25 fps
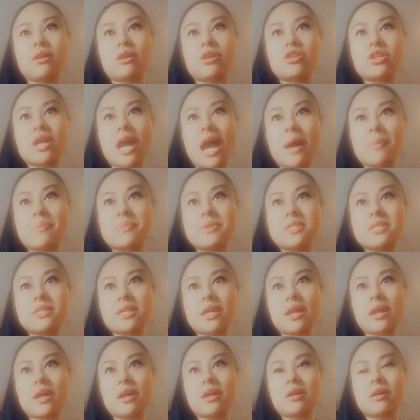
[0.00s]

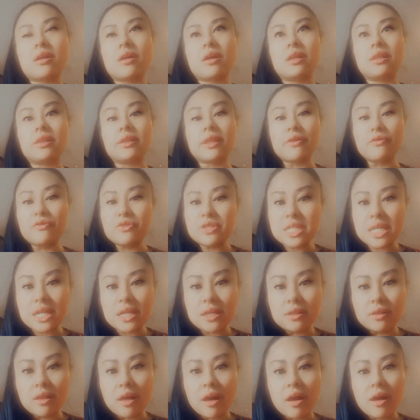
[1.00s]
chapstick,
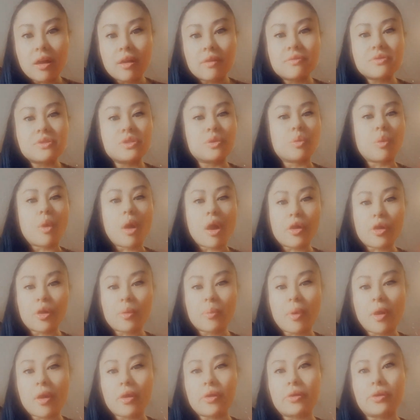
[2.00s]
lifting gloves,
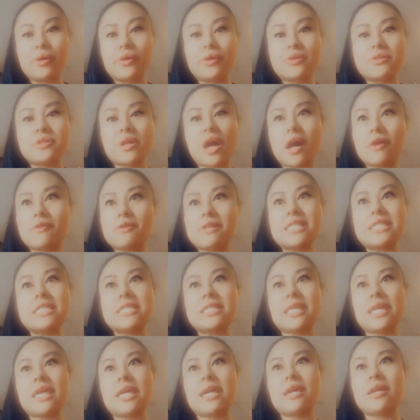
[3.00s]
water bottles,
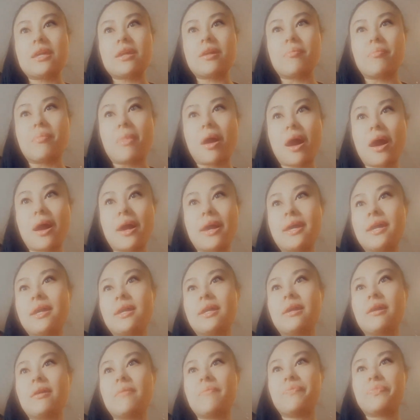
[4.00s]
obviously
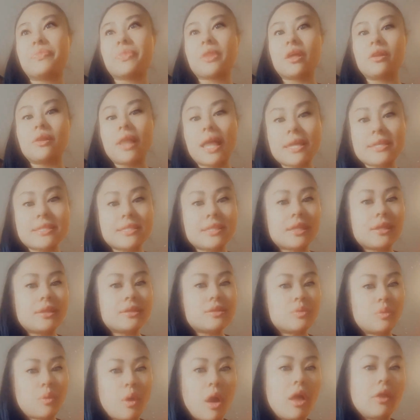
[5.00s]
my
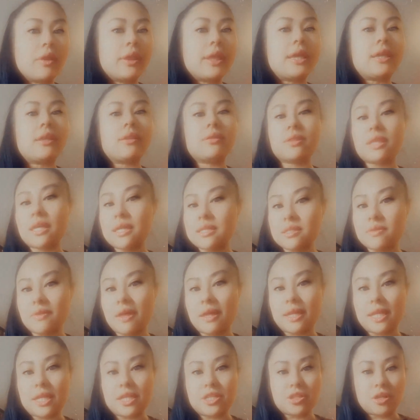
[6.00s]
glasses, wallet, things of
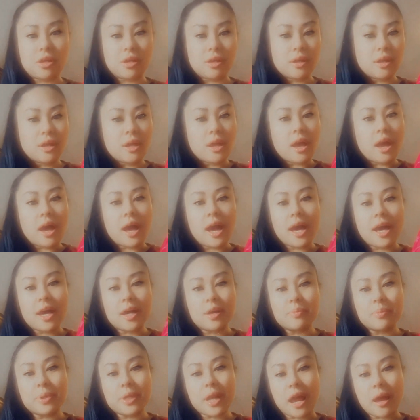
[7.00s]
that nature.
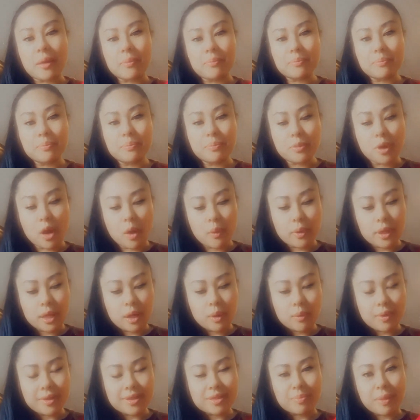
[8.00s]
But I'm
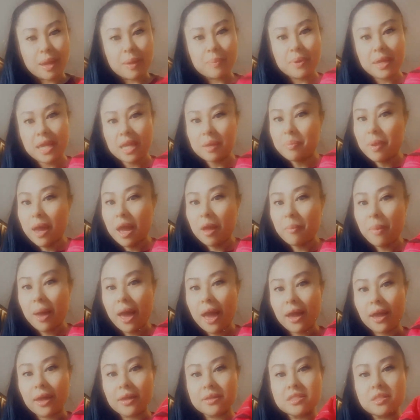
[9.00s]
going with my pink
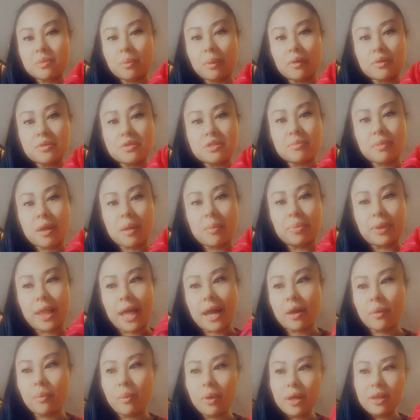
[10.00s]
backpack as opposed to my
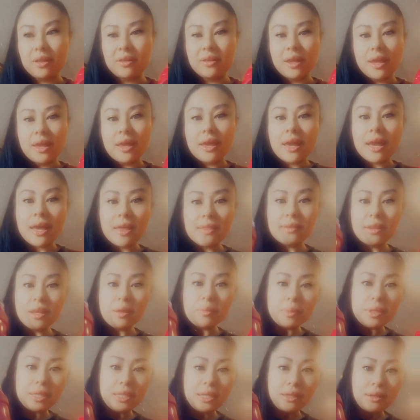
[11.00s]
black one. And then
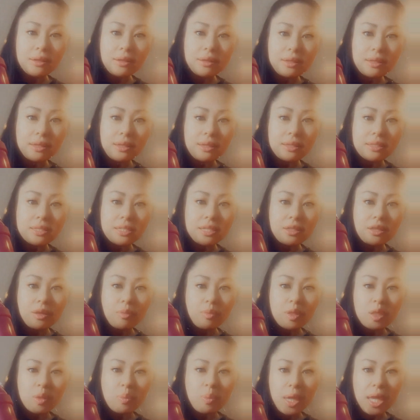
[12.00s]
I'm gonna continue
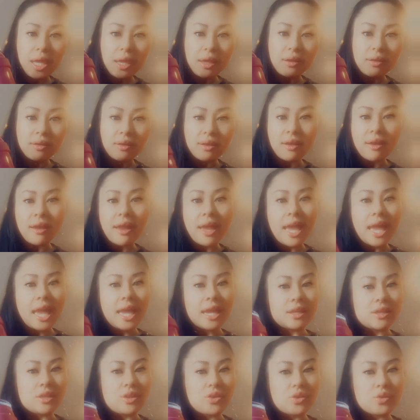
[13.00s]
with the pink
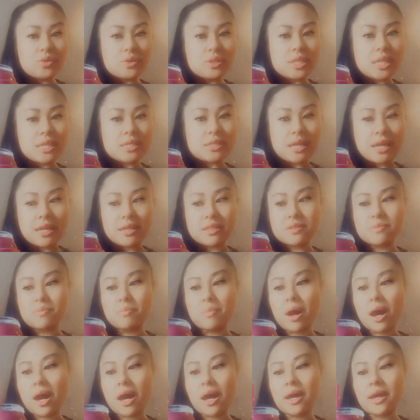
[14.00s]
and use this as
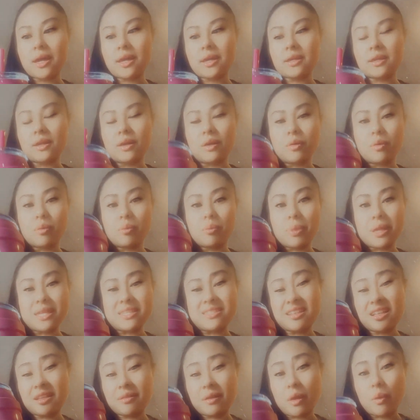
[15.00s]
my,
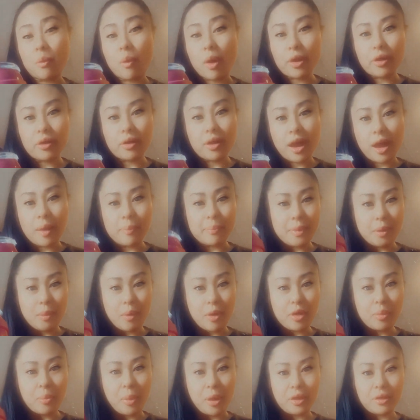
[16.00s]
basically a water cup, my
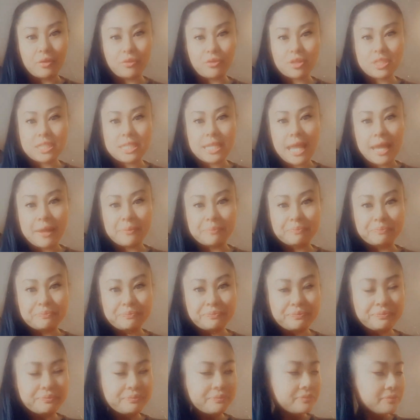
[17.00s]
water bottle for today.
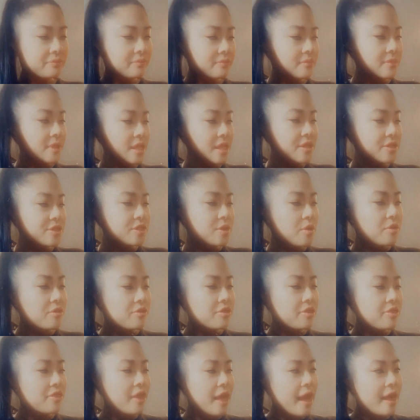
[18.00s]
So other
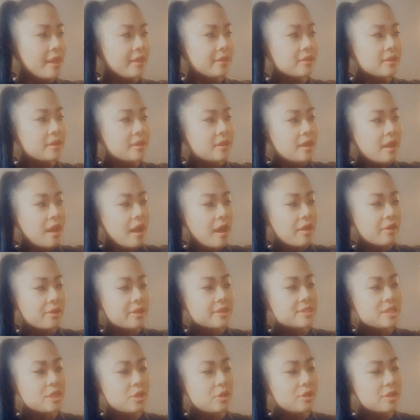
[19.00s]
than that, I'll
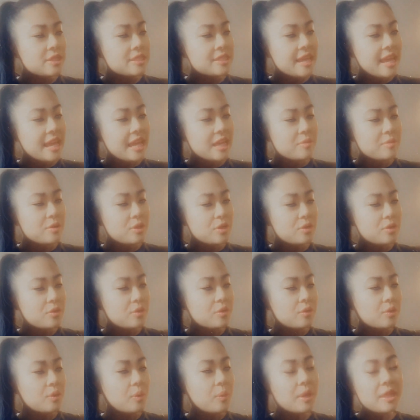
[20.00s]
continue to take
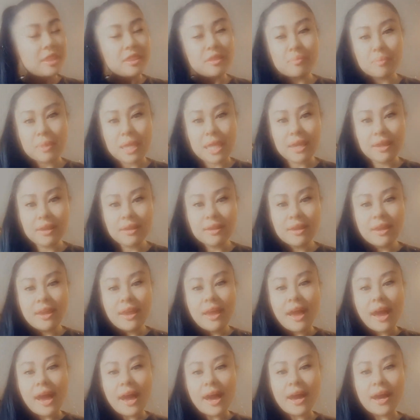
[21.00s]
you with me
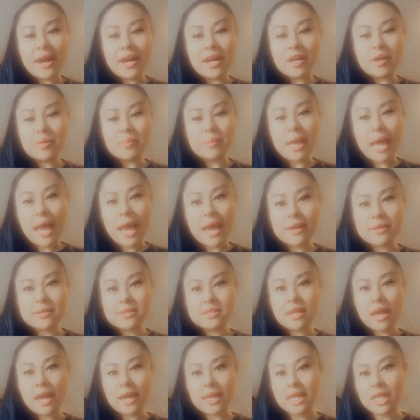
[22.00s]

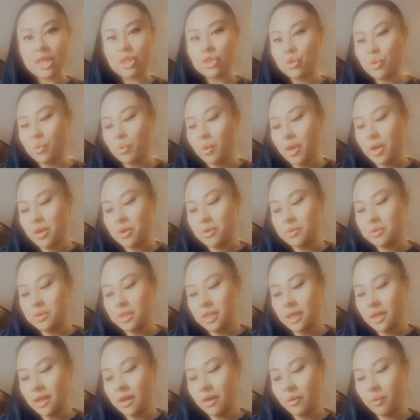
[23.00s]
as I hit the road,
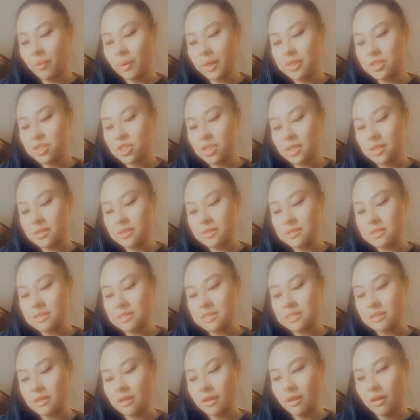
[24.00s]
which
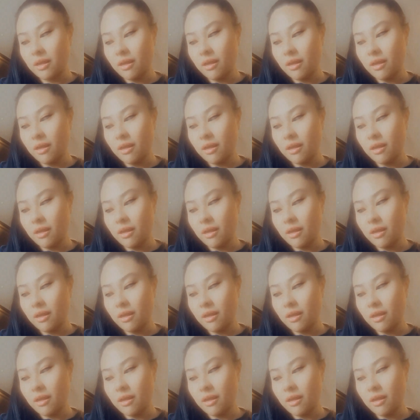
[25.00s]
is